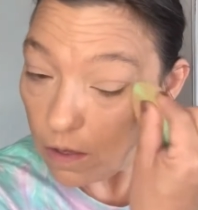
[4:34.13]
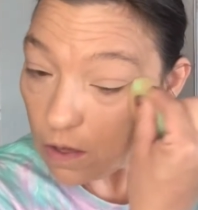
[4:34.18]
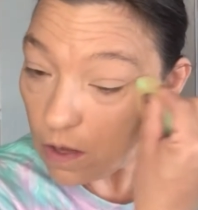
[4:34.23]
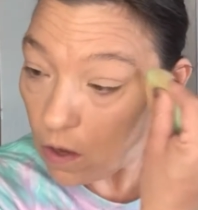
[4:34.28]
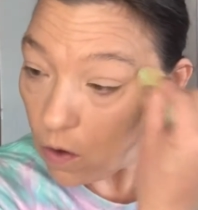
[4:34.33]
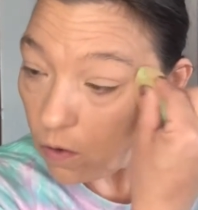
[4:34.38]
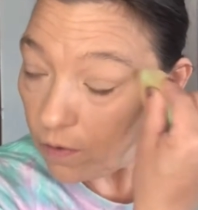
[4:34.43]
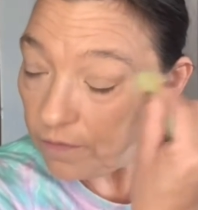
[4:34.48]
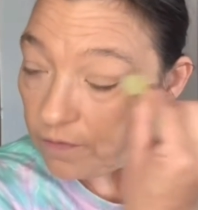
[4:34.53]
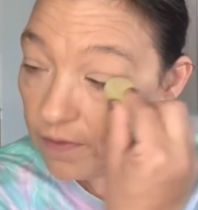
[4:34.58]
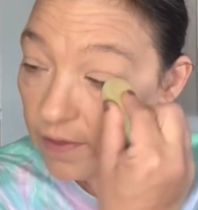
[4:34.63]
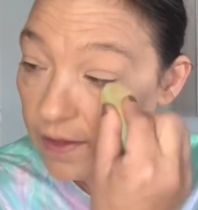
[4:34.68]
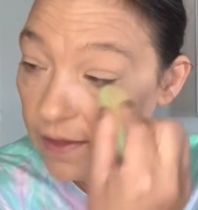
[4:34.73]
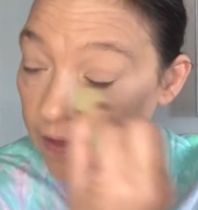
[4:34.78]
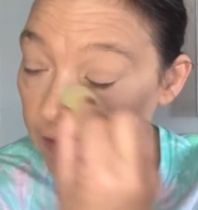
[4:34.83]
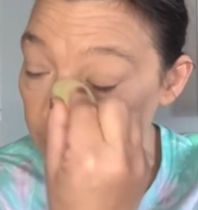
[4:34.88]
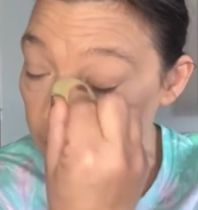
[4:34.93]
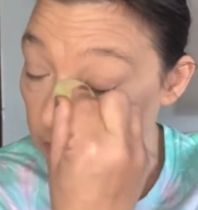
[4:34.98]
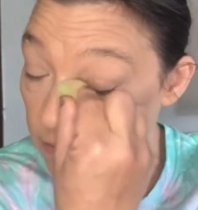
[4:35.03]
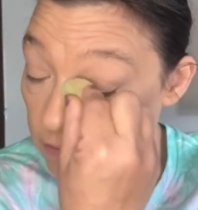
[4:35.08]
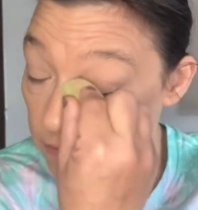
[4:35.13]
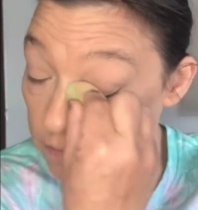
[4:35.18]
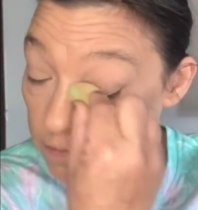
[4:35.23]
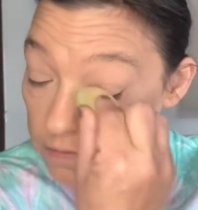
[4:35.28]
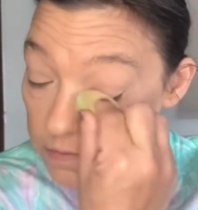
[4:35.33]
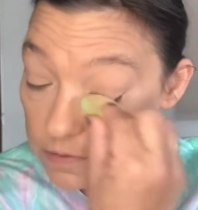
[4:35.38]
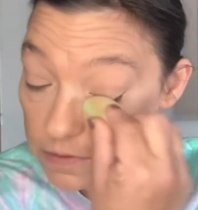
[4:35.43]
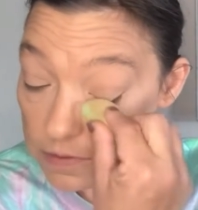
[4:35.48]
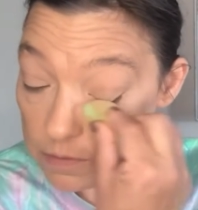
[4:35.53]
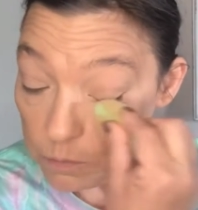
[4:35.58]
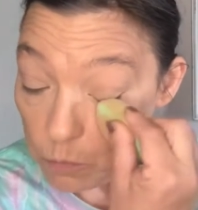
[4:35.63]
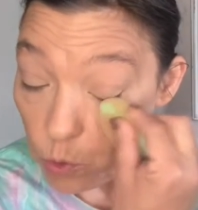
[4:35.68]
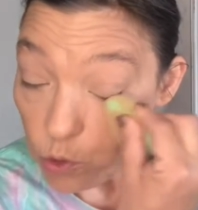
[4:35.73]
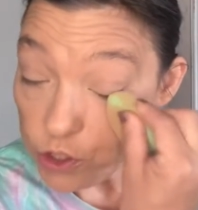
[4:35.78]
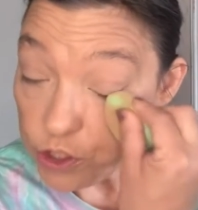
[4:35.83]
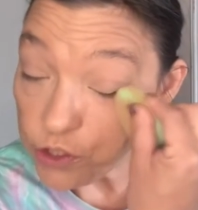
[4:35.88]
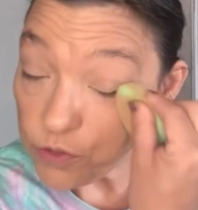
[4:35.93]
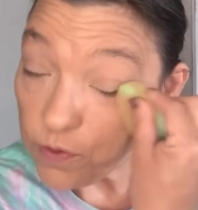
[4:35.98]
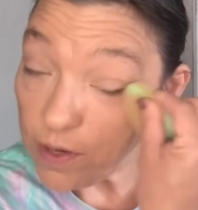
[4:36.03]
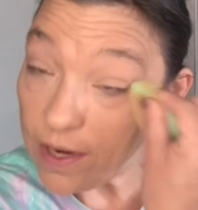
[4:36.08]
on the
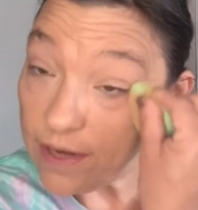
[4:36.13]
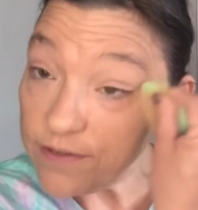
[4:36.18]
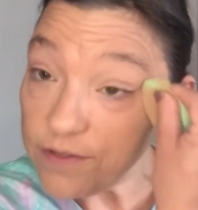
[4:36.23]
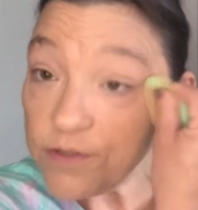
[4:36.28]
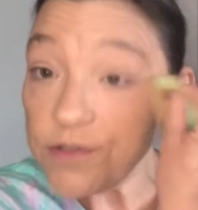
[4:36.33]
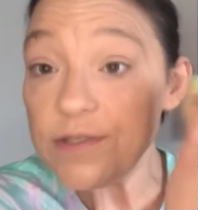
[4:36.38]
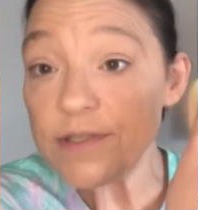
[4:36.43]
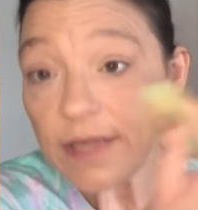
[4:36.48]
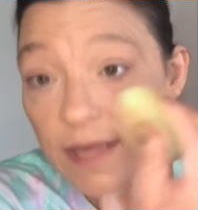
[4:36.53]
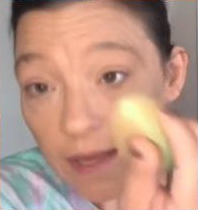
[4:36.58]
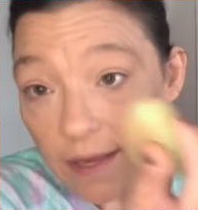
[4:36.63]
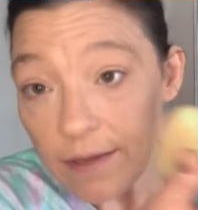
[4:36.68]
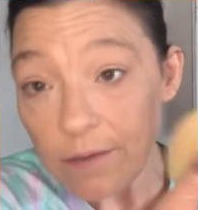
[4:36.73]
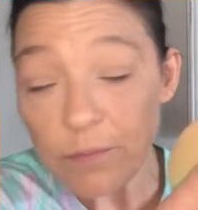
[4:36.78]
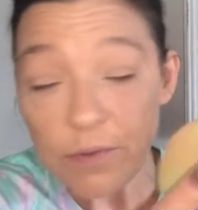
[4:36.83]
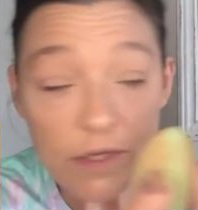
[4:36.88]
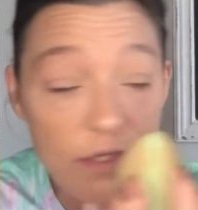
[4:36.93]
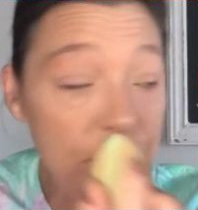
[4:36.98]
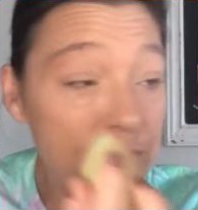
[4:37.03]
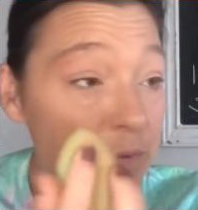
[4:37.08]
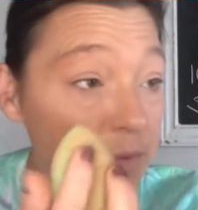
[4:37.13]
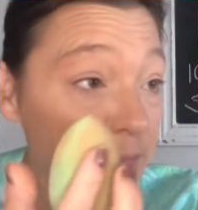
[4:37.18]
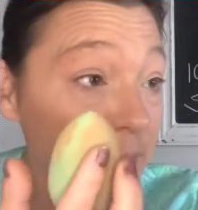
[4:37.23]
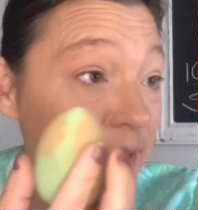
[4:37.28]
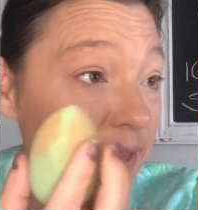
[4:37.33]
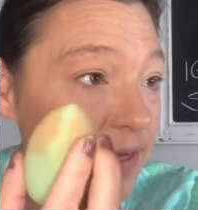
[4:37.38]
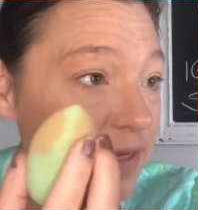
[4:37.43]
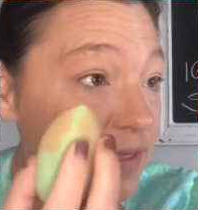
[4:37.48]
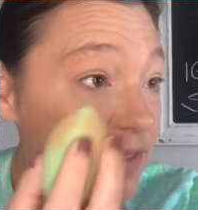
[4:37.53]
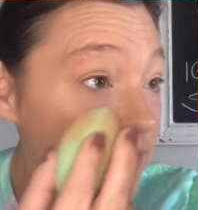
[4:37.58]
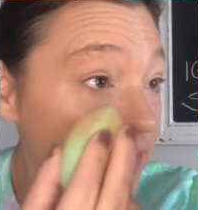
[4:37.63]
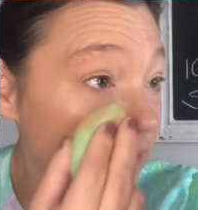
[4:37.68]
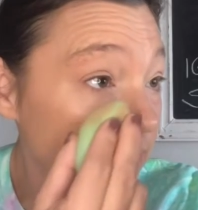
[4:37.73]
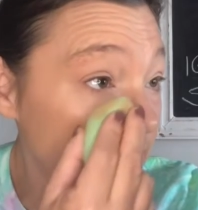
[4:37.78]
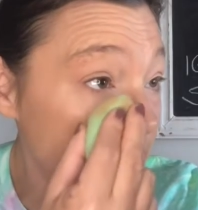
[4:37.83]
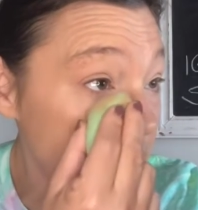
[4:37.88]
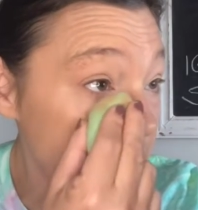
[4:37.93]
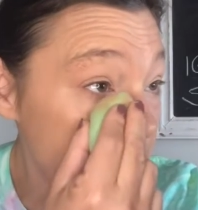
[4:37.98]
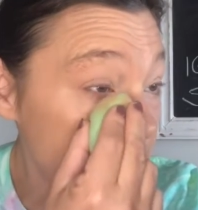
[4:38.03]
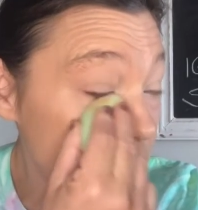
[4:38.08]
moisturizer side, which would make
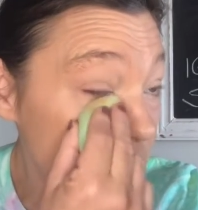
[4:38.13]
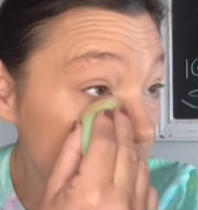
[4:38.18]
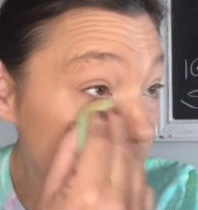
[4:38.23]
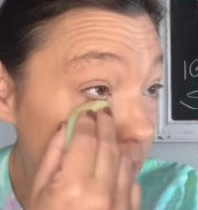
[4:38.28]
sense.